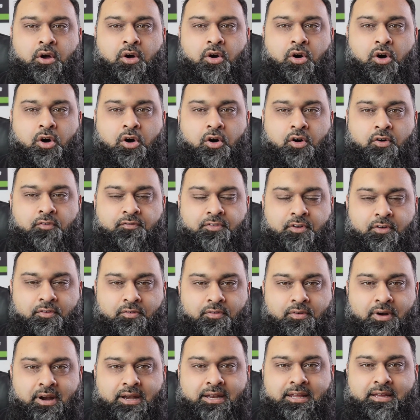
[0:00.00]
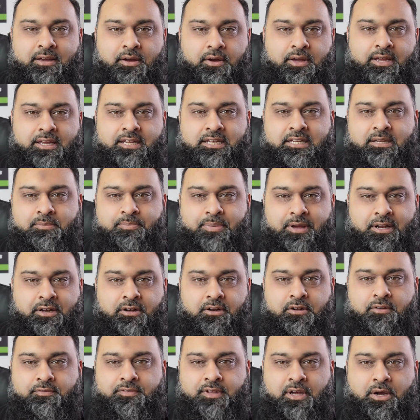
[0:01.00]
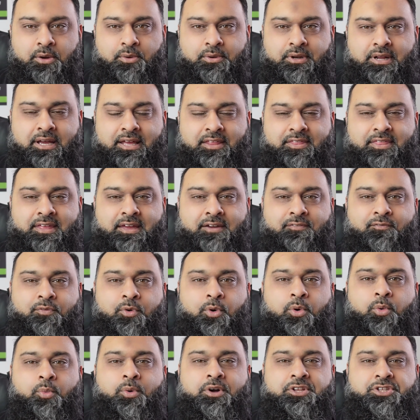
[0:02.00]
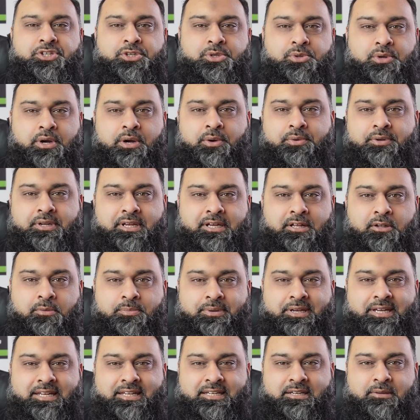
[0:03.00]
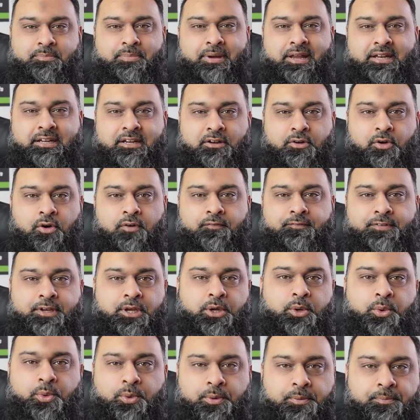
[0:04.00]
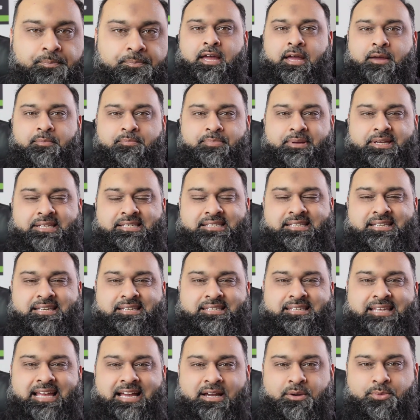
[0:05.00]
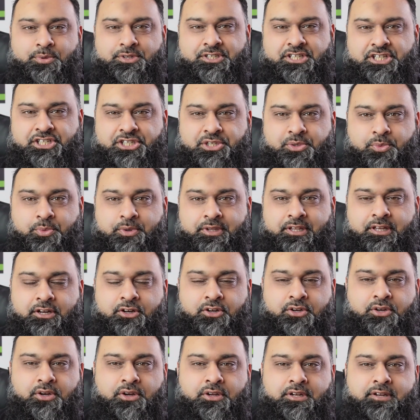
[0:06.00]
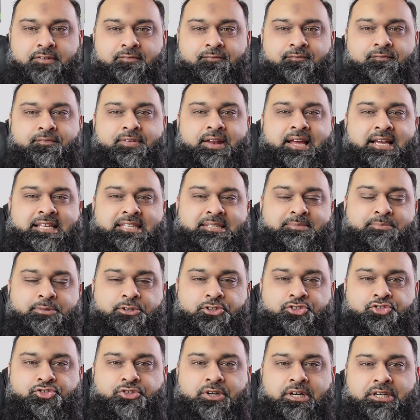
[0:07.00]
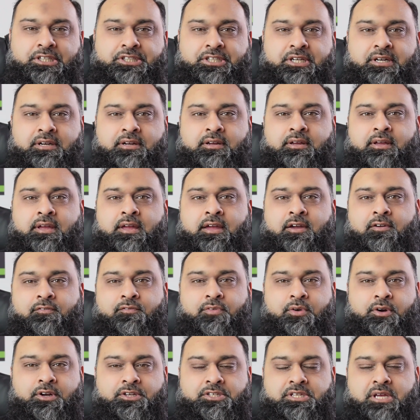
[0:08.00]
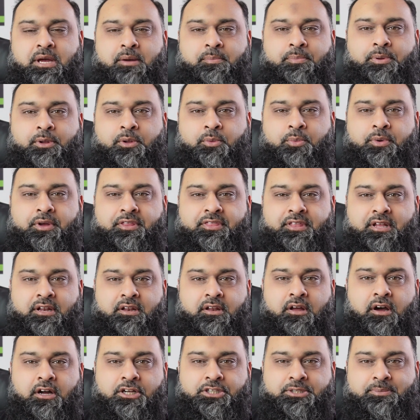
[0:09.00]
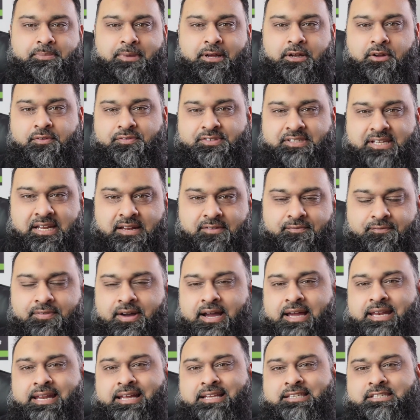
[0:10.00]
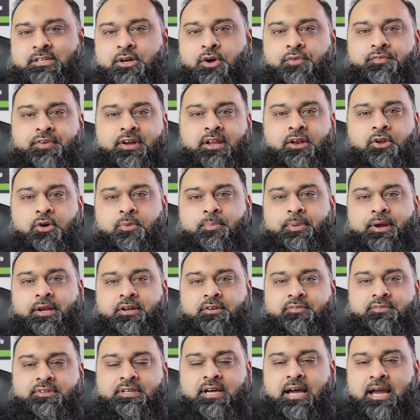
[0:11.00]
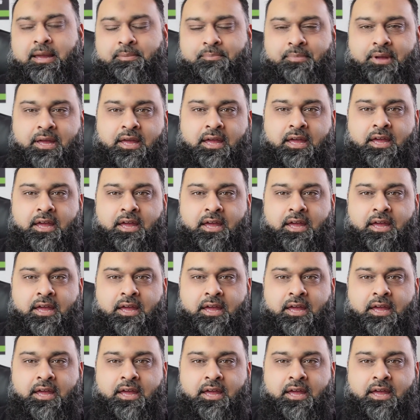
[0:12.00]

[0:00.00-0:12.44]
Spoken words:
of running independent of the owner, and therefore once you own it, it'll be independent of you. A business acquisition with a good flexible structure, for example with a large amount of seller finance over a long period of time,